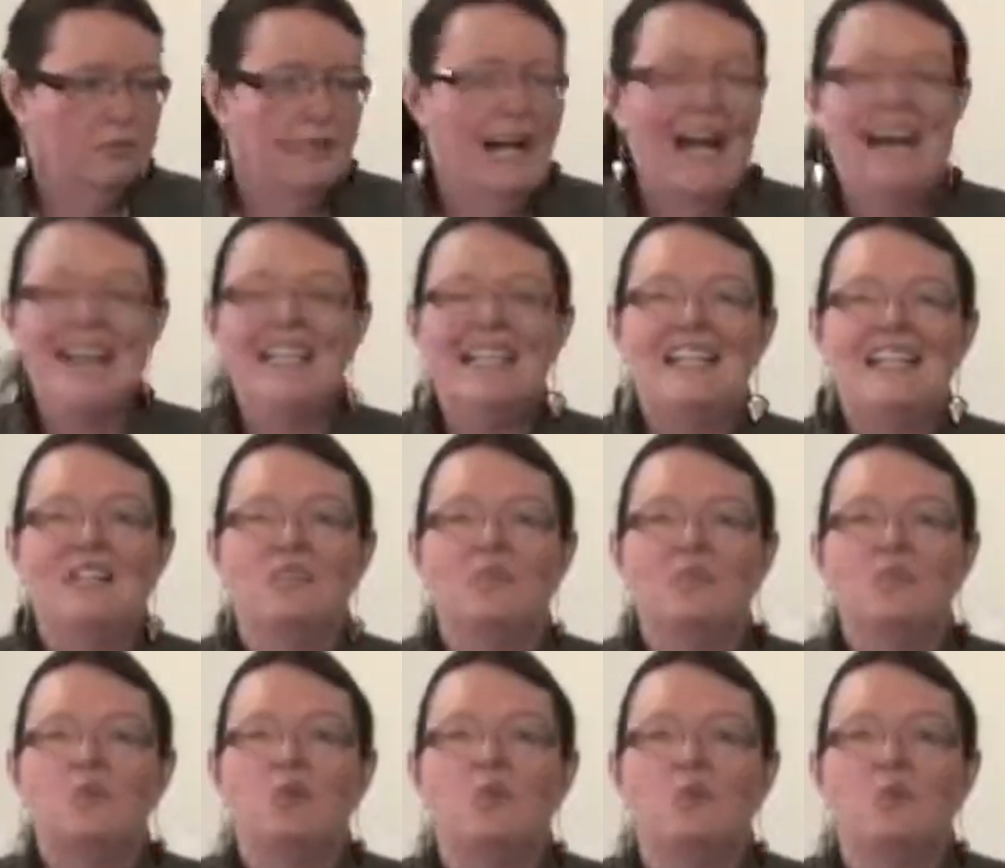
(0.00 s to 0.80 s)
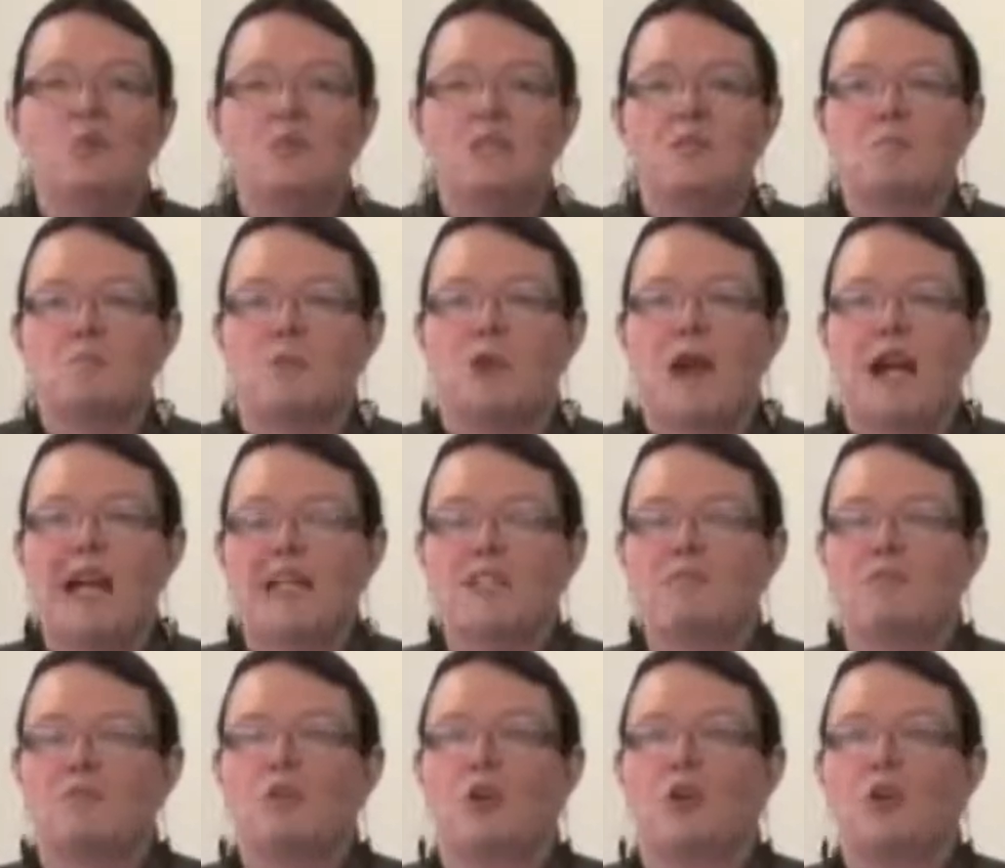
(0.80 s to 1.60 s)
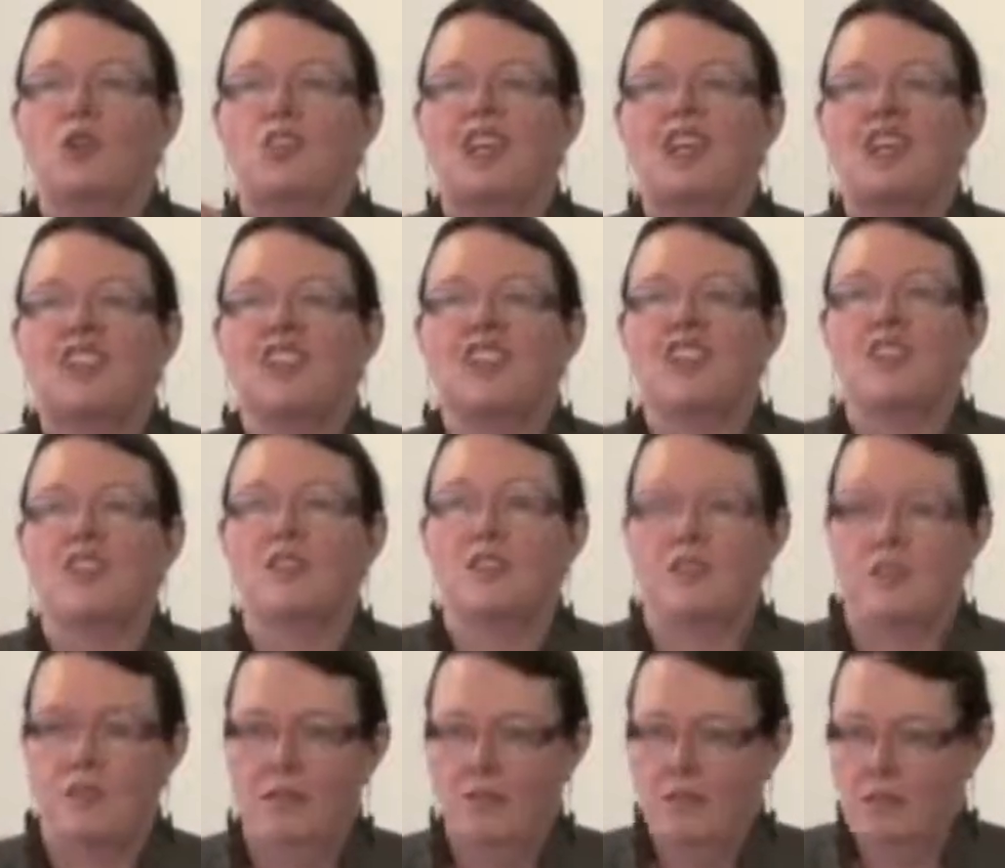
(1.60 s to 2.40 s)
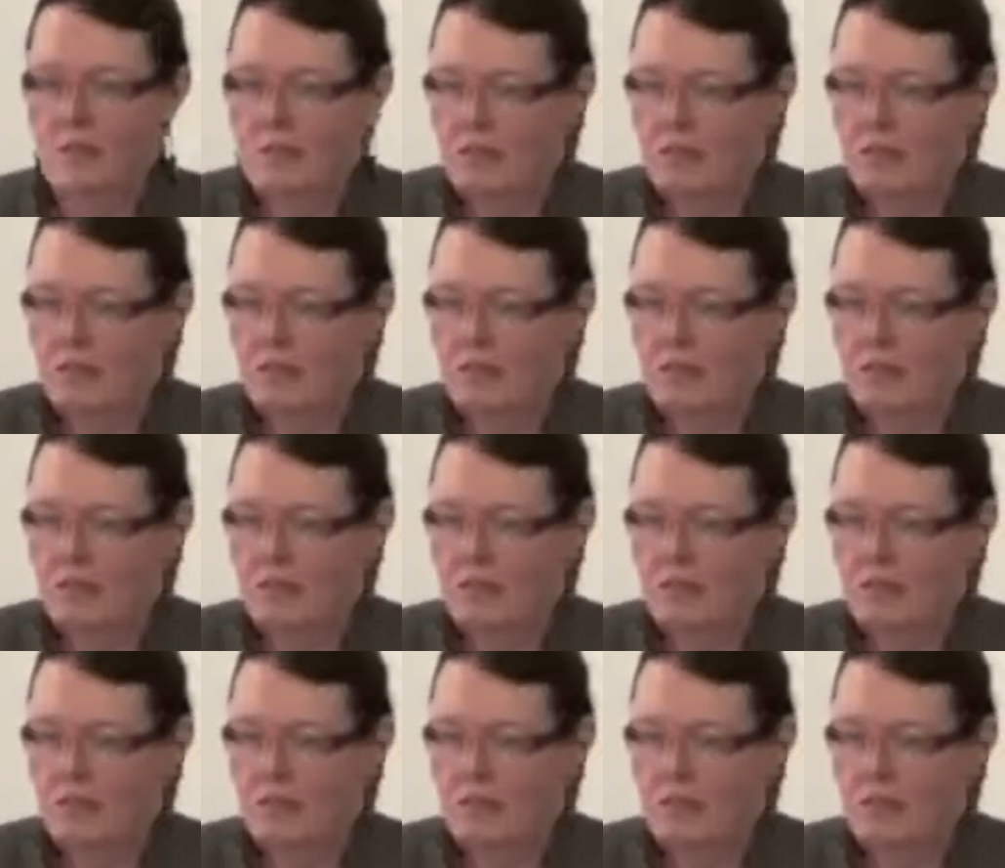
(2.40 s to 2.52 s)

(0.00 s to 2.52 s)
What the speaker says: I didn't even know whisper asphalt existed